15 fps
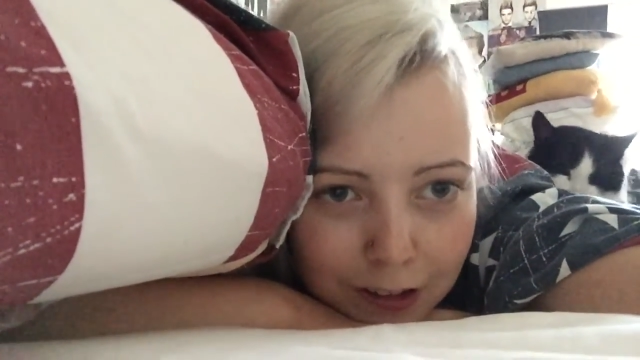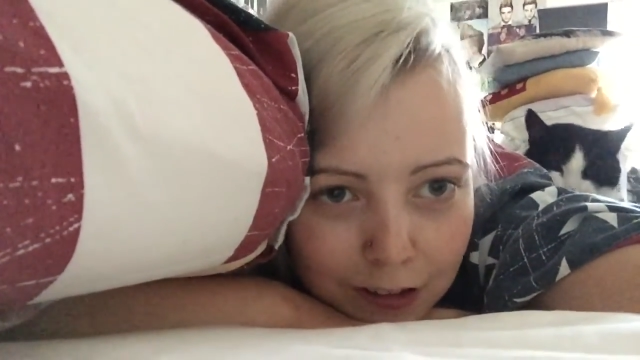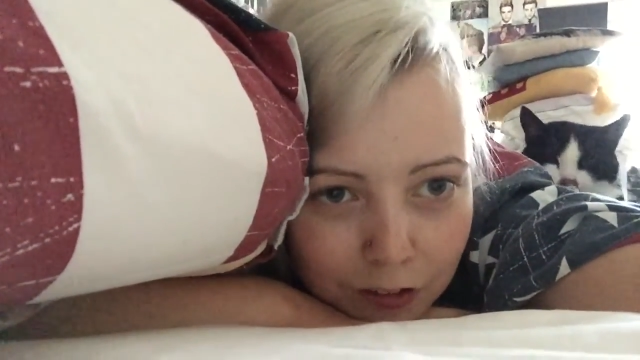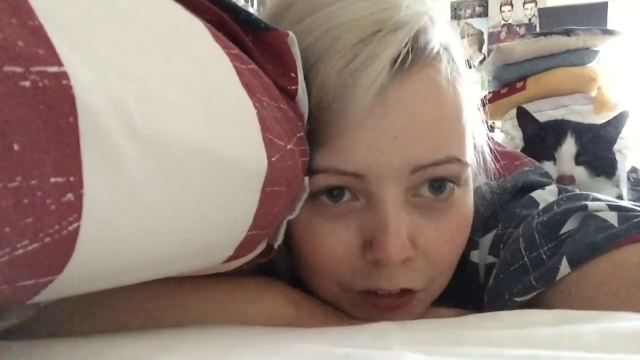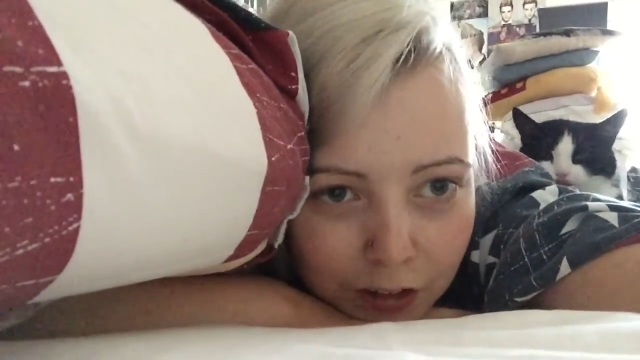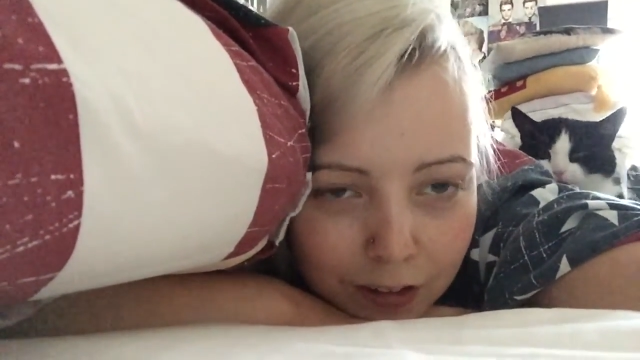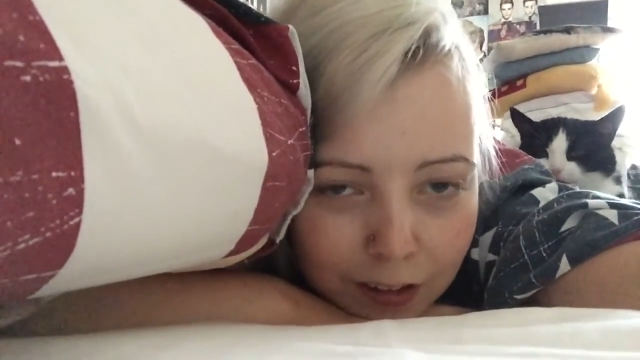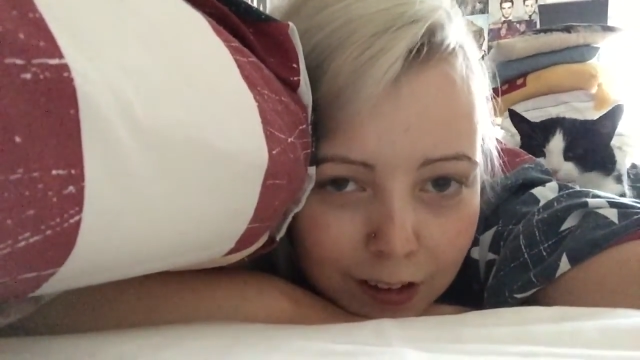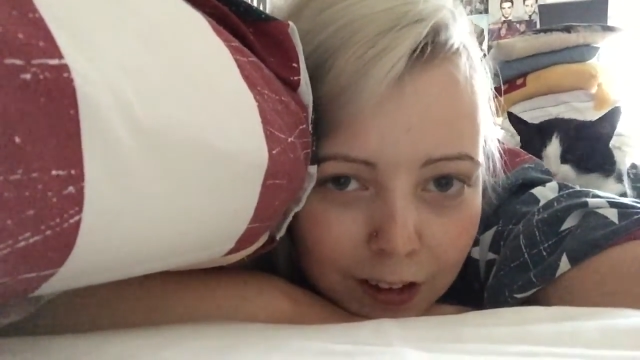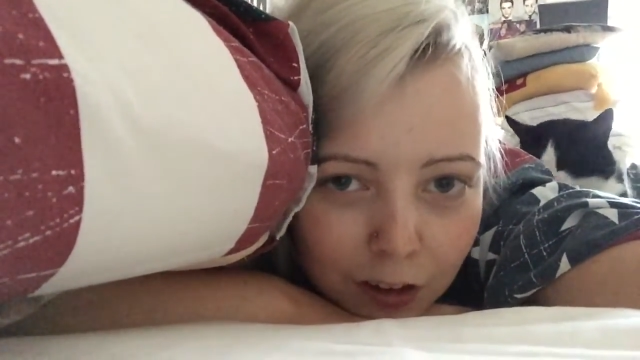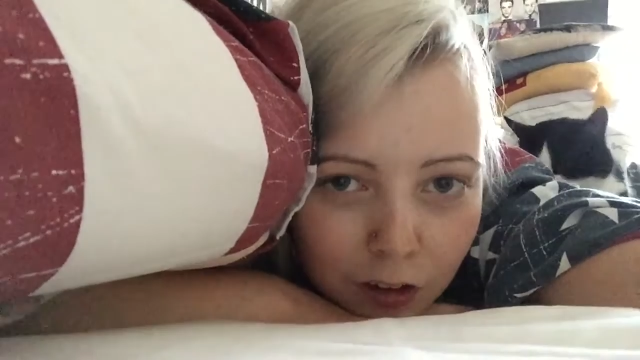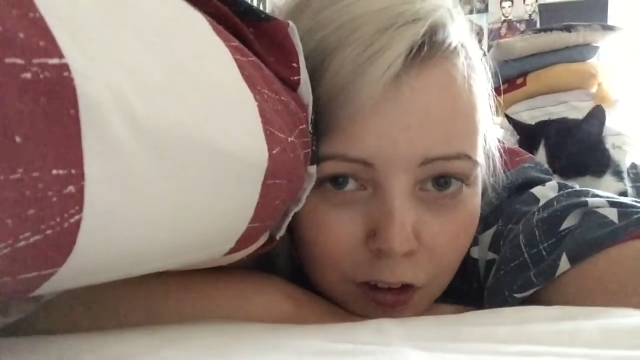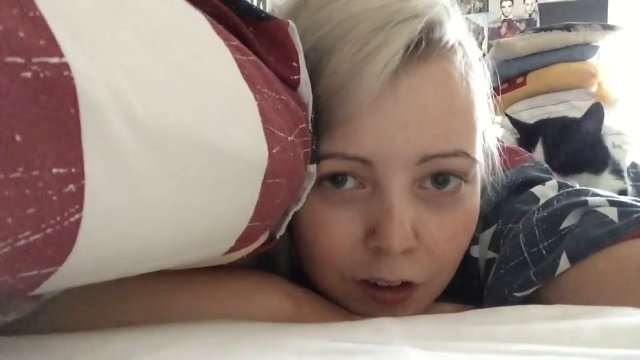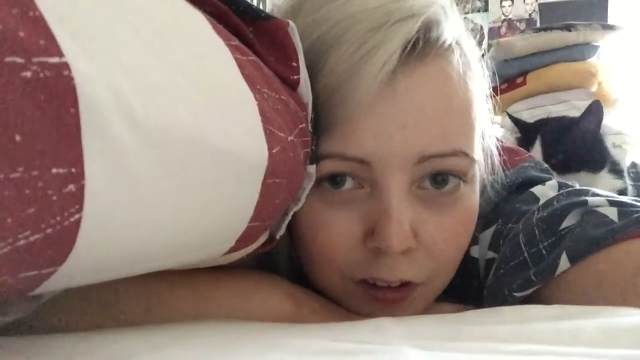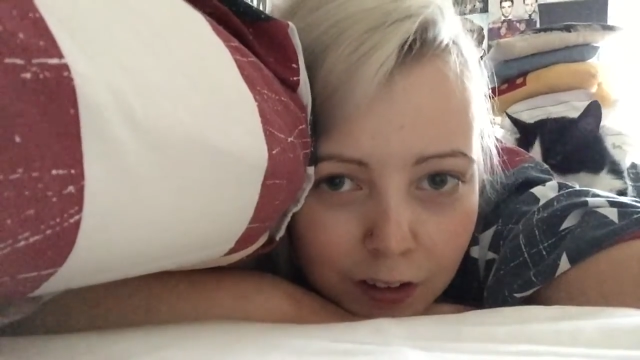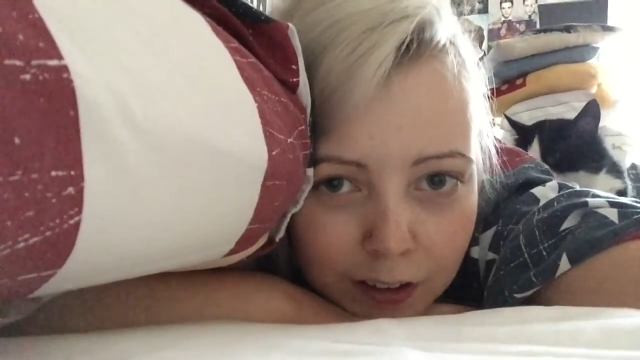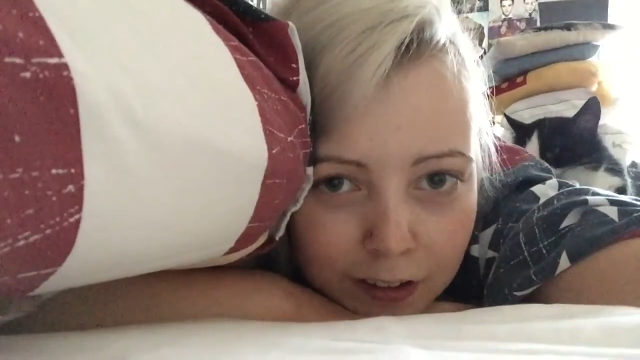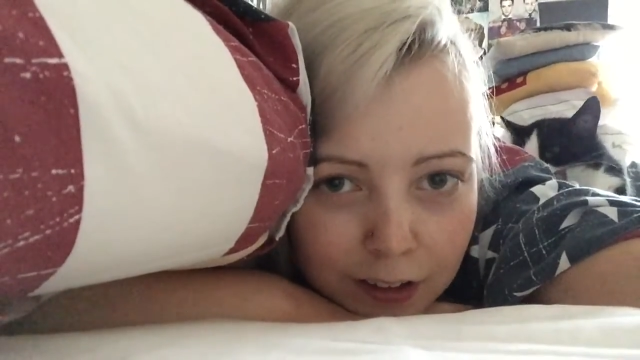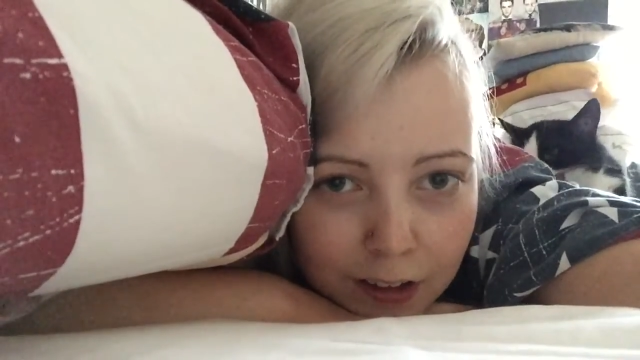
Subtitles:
svansar har jag